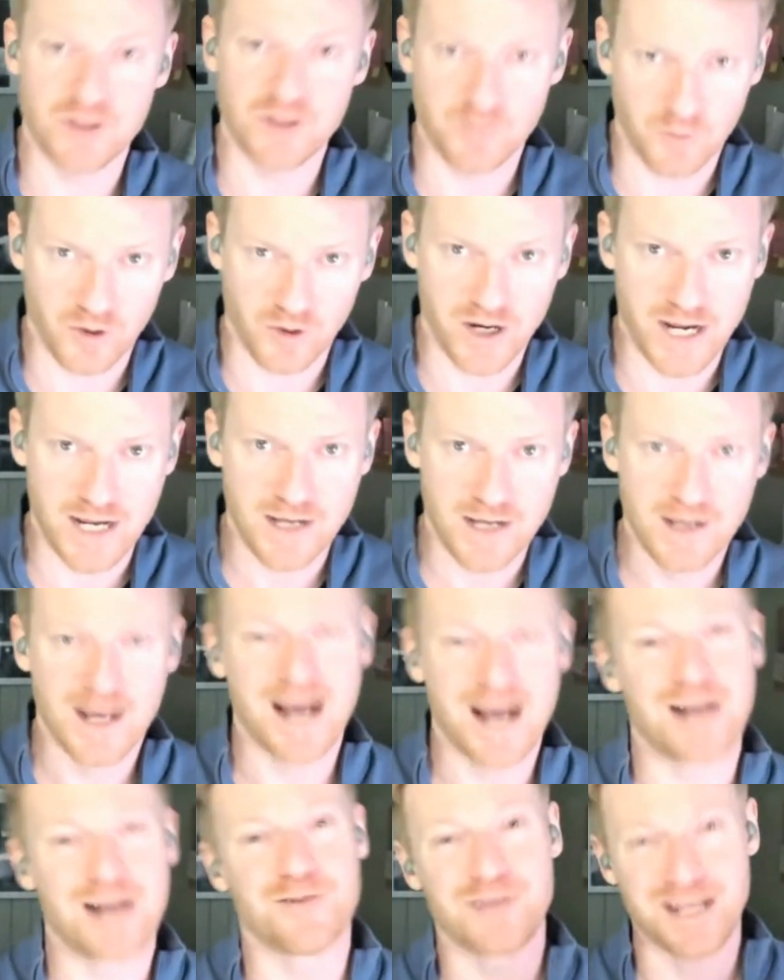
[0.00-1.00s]
debris
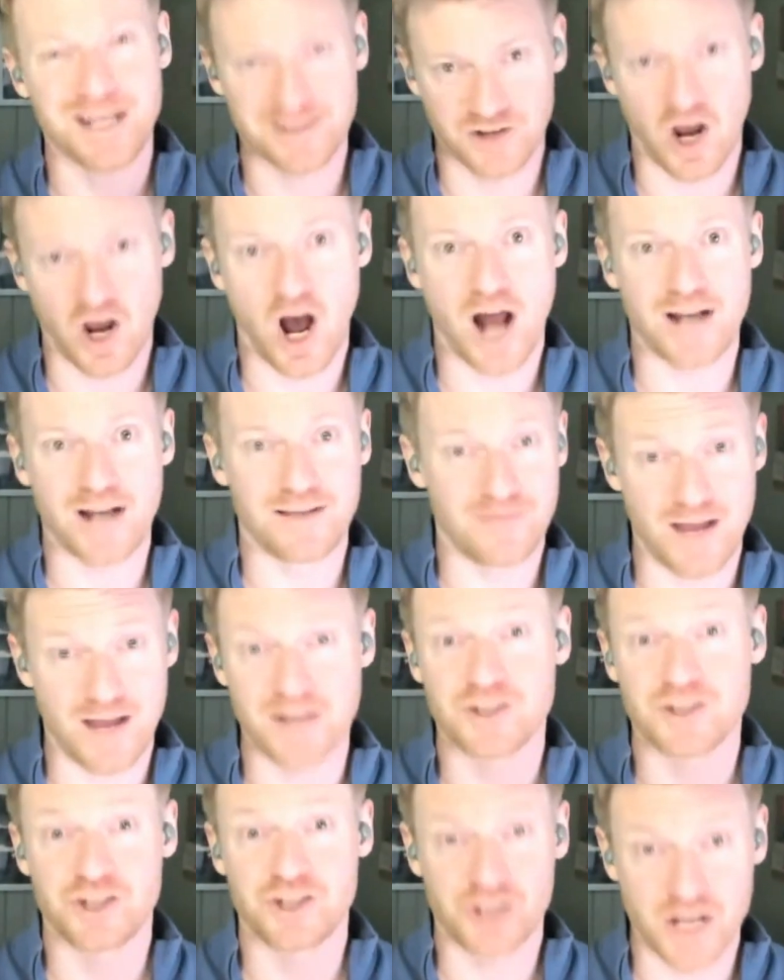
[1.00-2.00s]
and who gets caught in
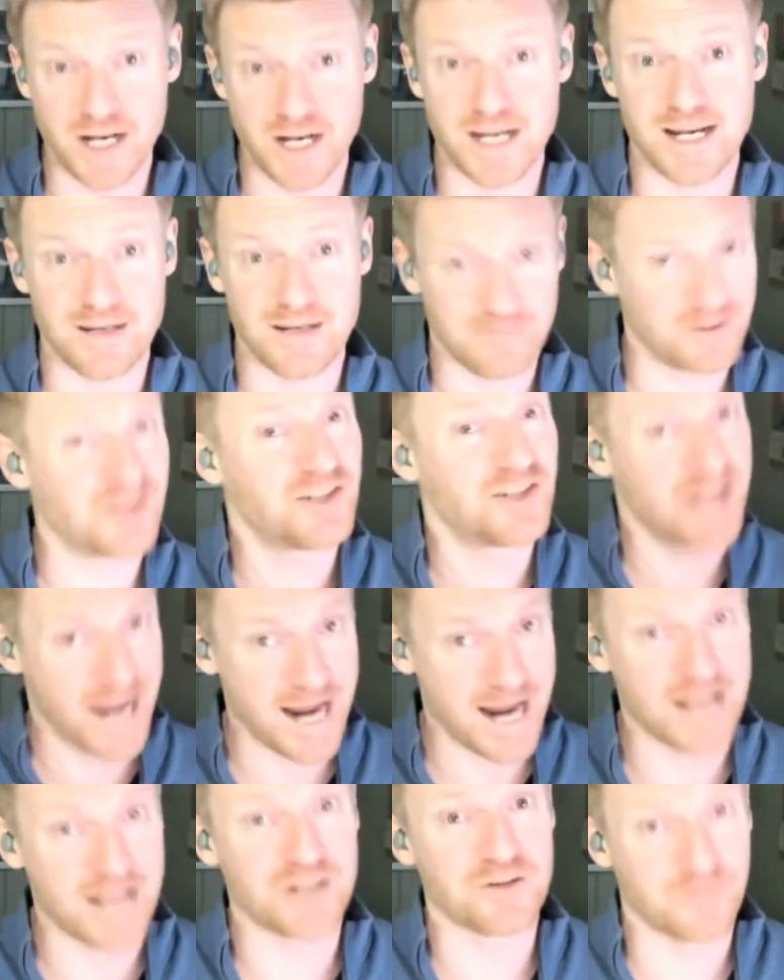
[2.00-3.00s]
that shitty
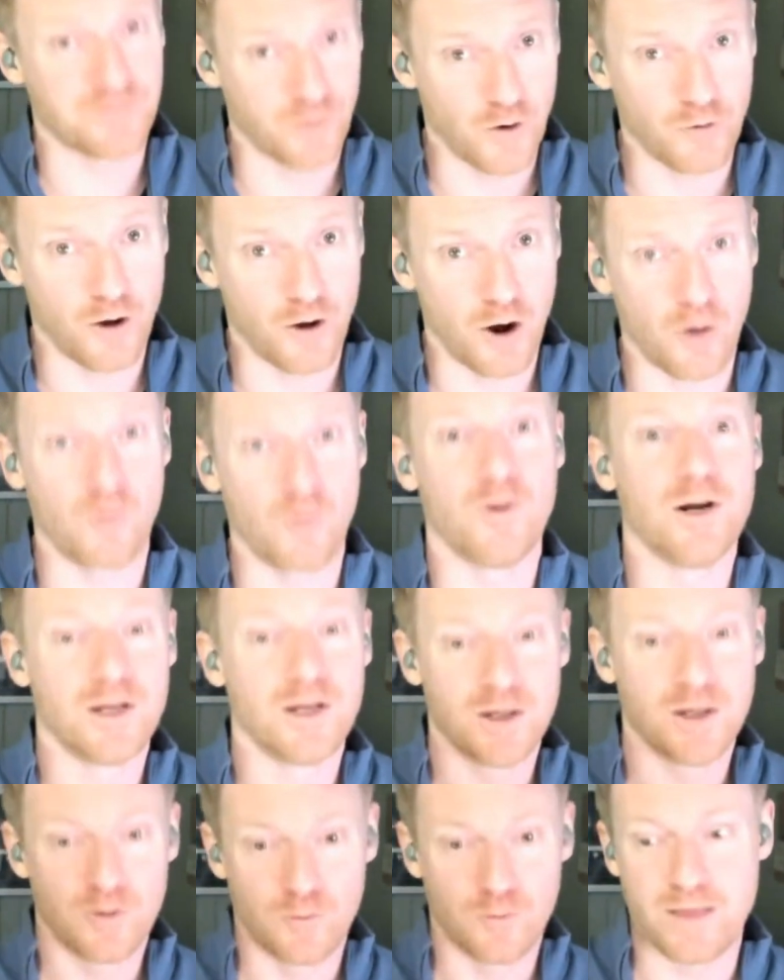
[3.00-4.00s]
staged photo
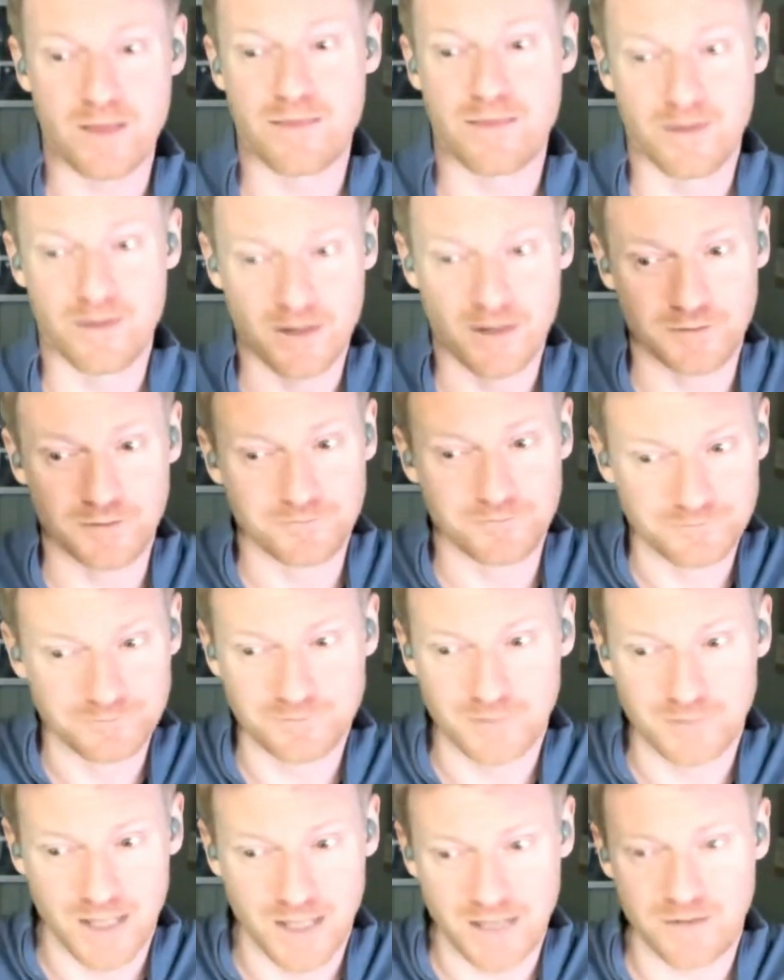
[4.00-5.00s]
with the
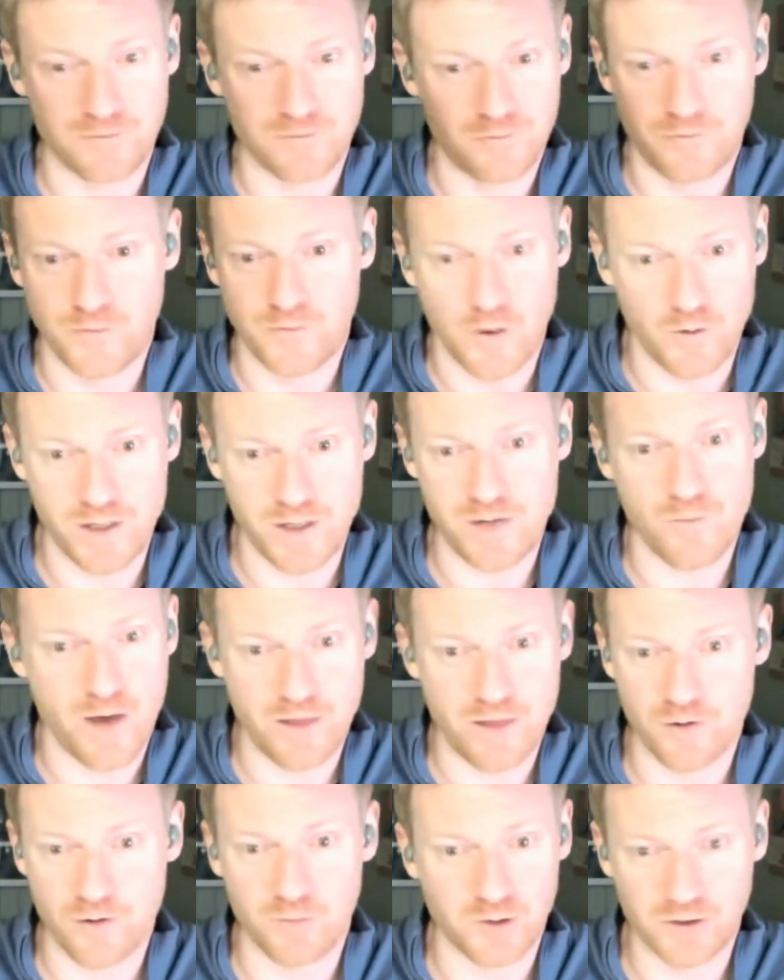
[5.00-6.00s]
phony
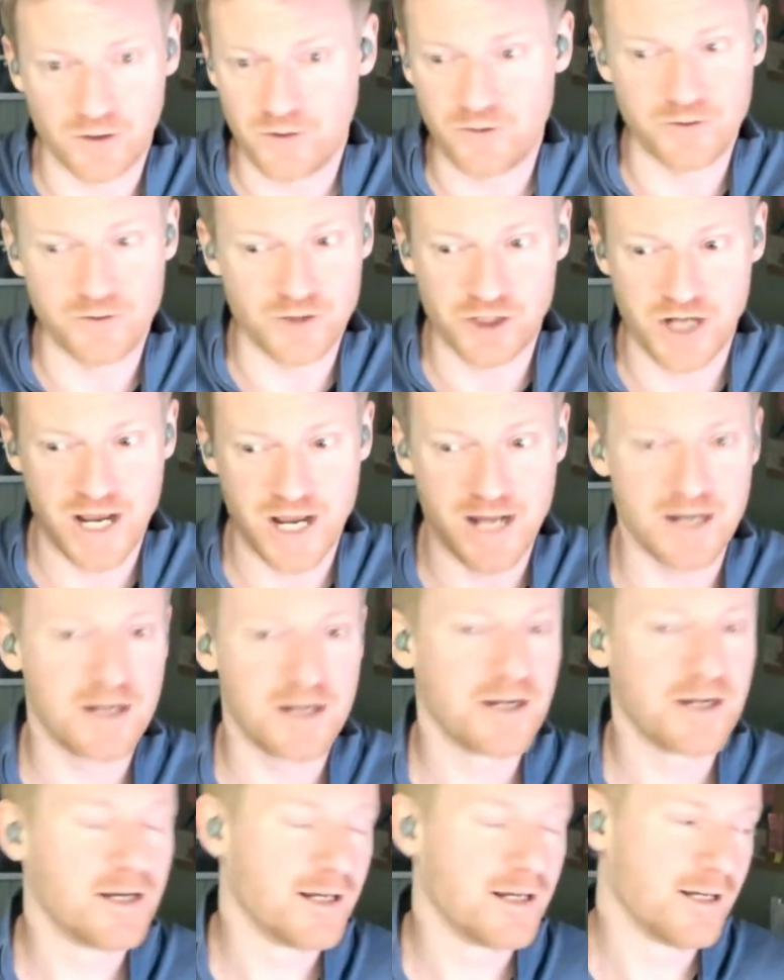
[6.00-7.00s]
weather balloon shit,
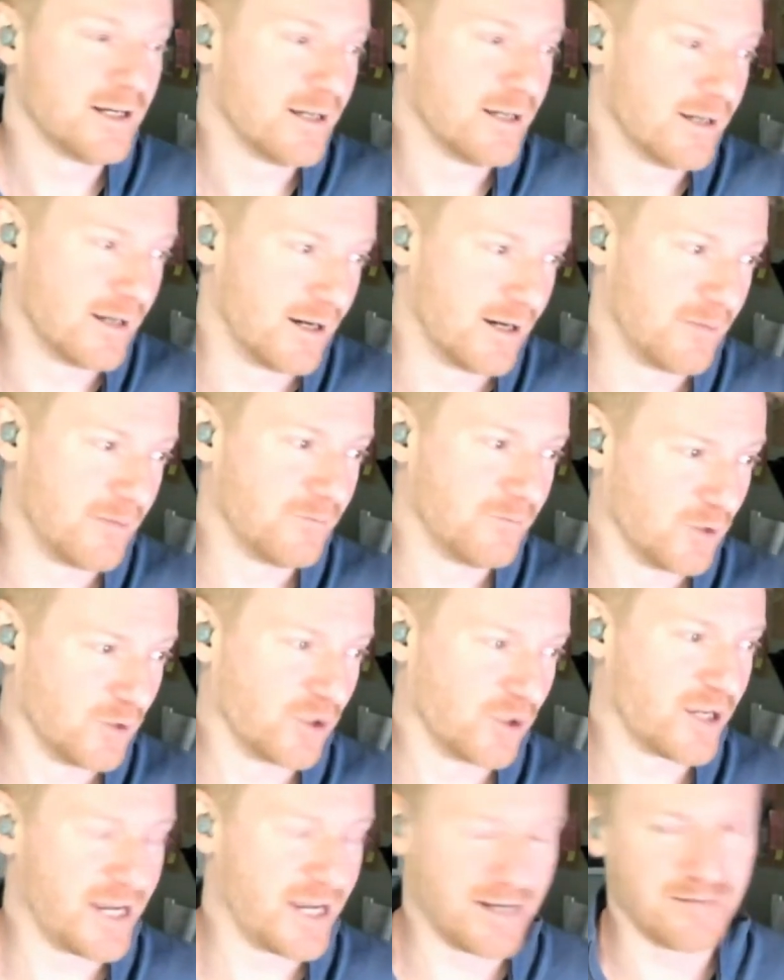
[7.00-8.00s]

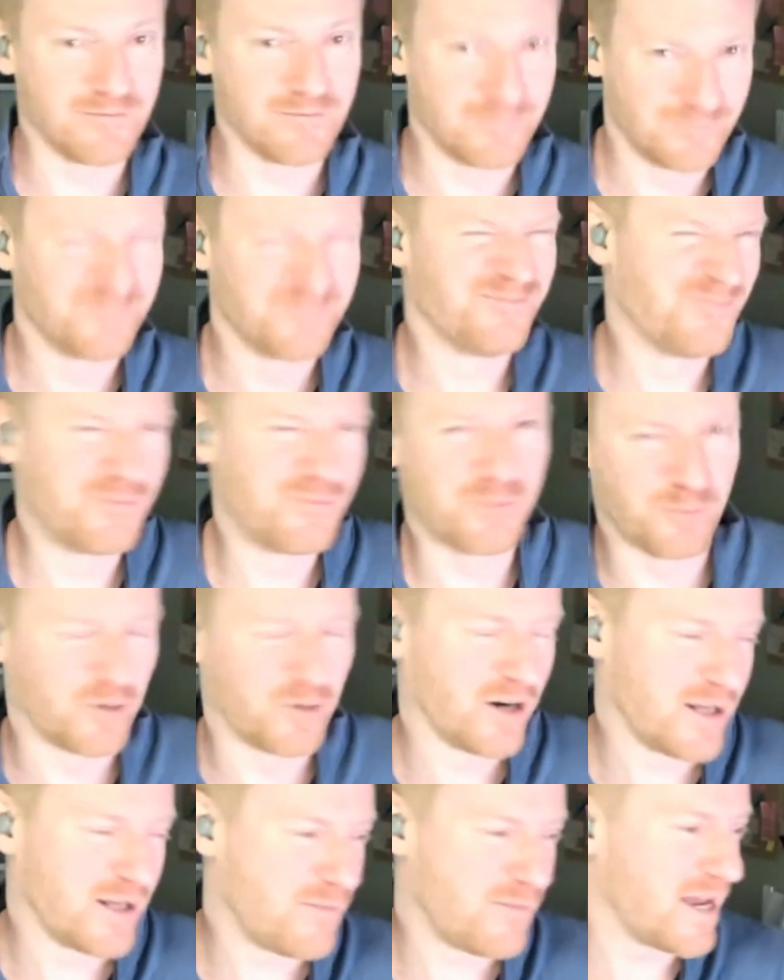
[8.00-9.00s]
looking
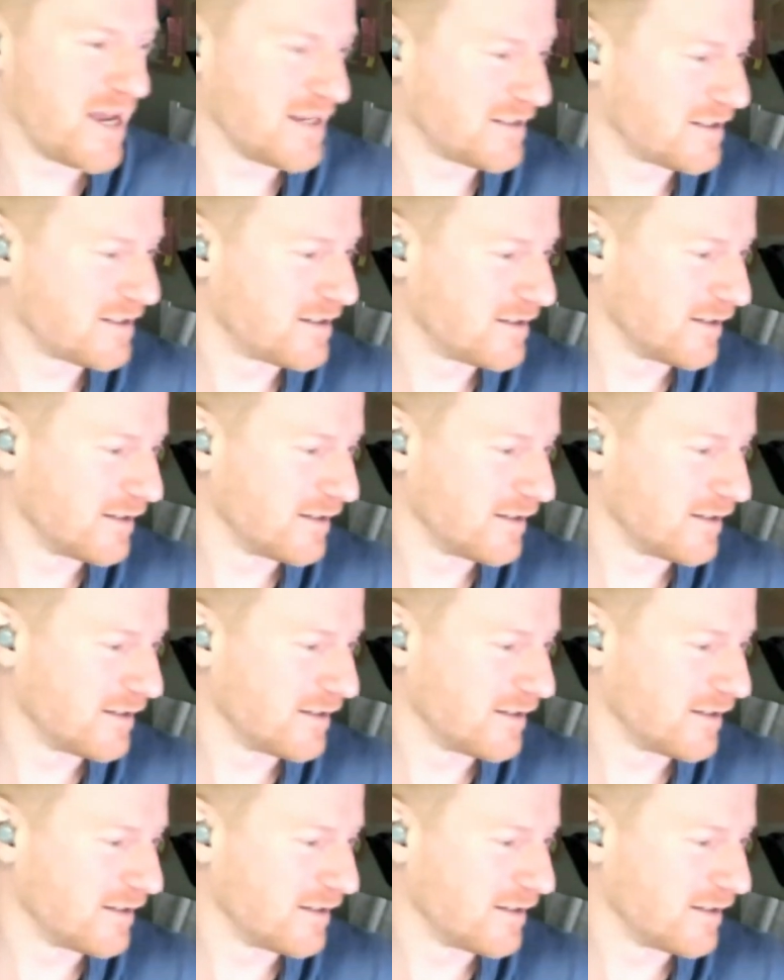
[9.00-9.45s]
pretty pissed,